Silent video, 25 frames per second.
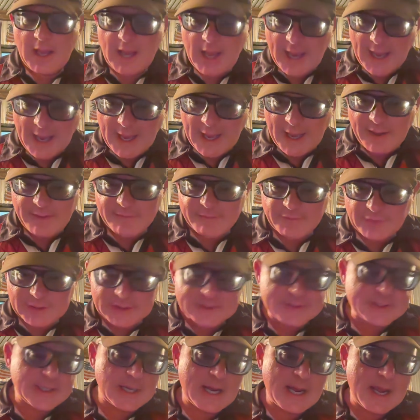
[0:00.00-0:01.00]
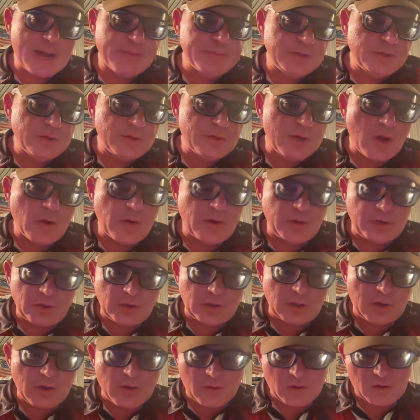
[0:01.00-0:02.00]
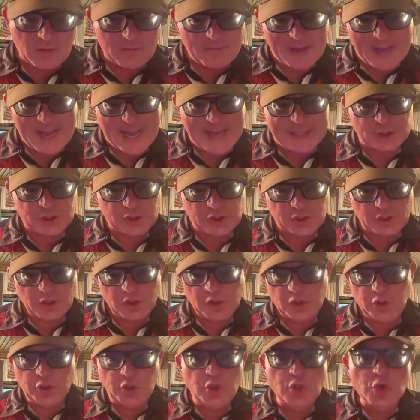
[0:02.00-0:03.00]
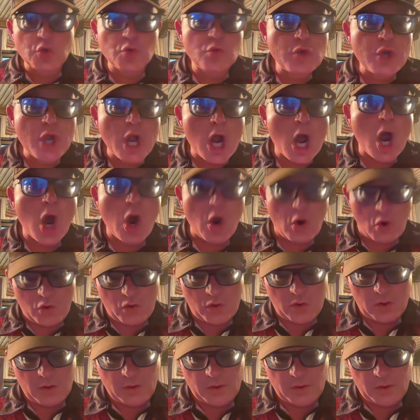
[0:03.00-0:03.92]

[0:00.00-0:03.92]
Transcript: Every time you go to your local match, you know